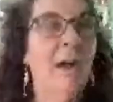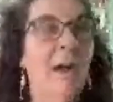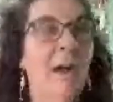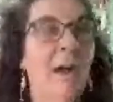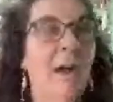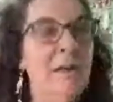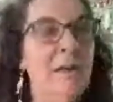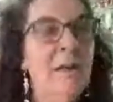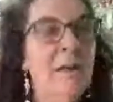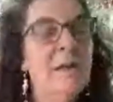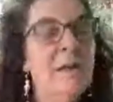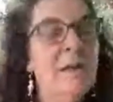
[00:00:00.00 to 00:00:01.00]
So
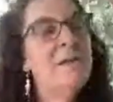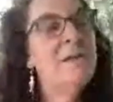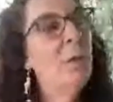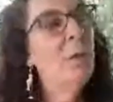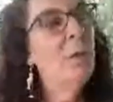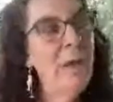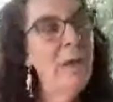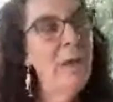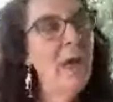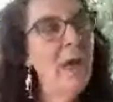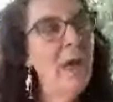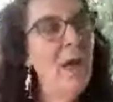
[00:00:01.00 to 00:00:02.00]

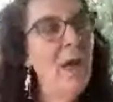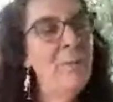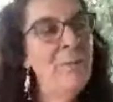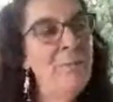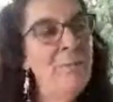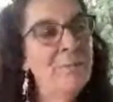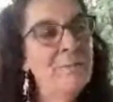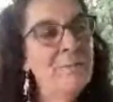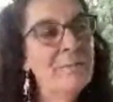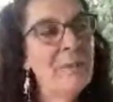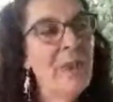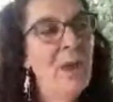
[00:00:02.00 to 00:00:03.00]
we made
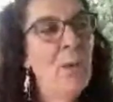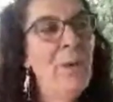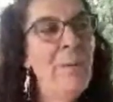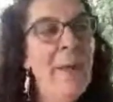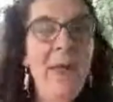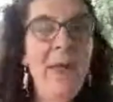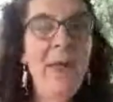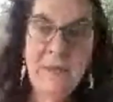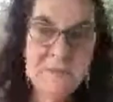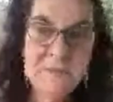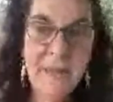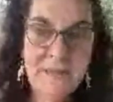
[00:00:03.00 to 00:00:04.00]
all this medicine,
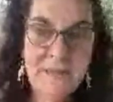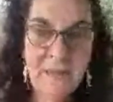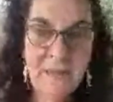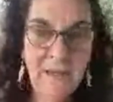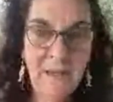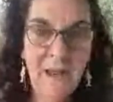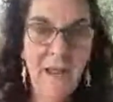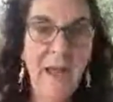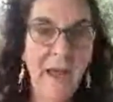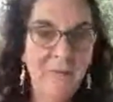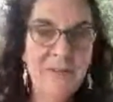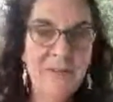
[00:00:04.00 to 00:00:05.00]
and I have to say that
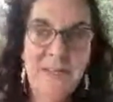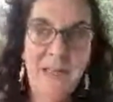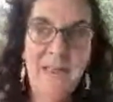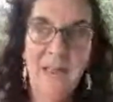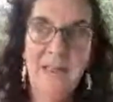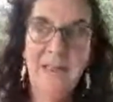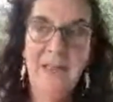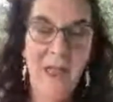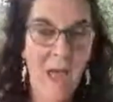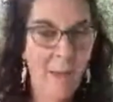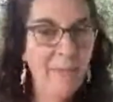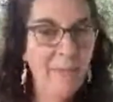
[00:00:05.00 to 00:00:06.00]
the naphtha
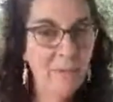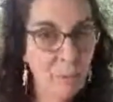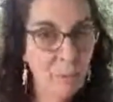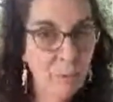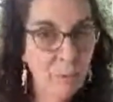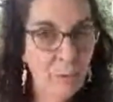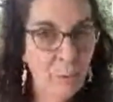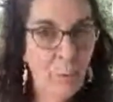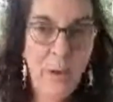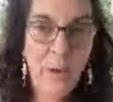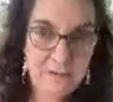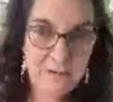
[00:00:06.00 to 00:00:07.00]
pool was the
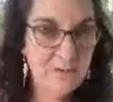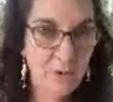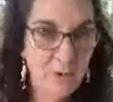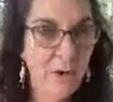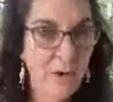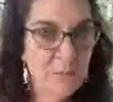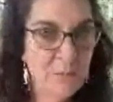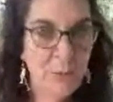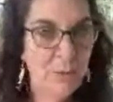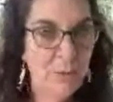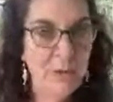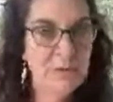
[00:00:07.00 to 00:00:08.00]
strongest pool. It was
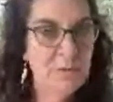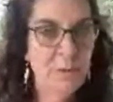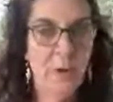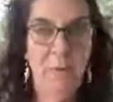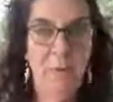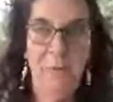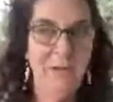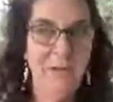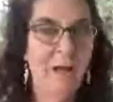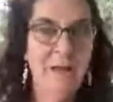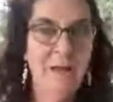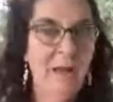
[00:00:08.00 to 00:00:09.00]
probably 98%.